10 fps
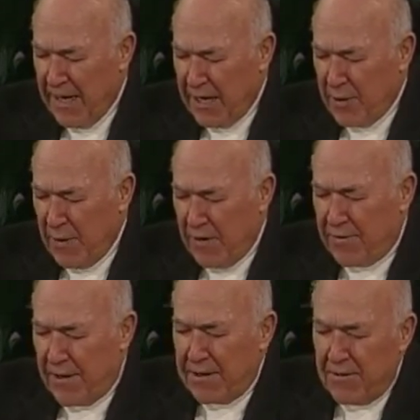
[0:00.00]
And to be a
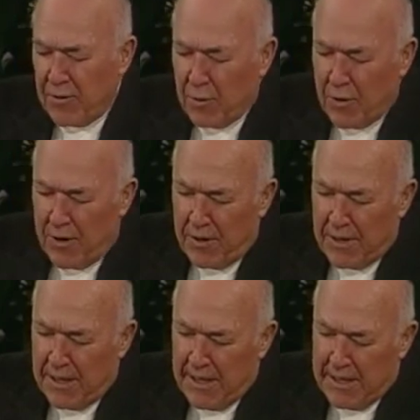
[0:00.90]
friend of the
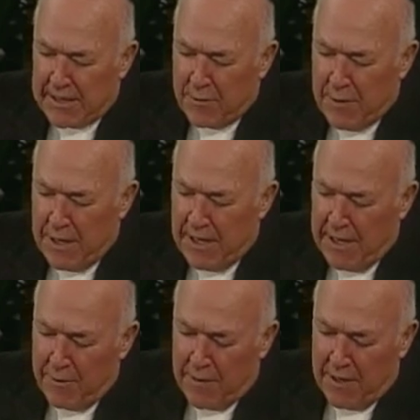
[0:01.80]
world is to be an
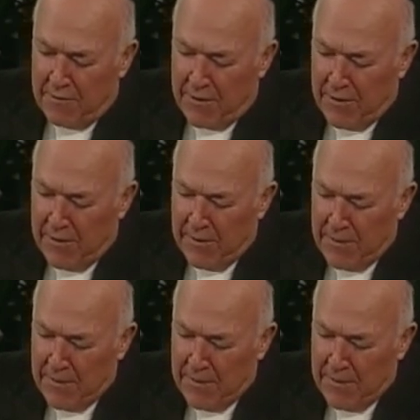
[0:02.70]
enemy of you.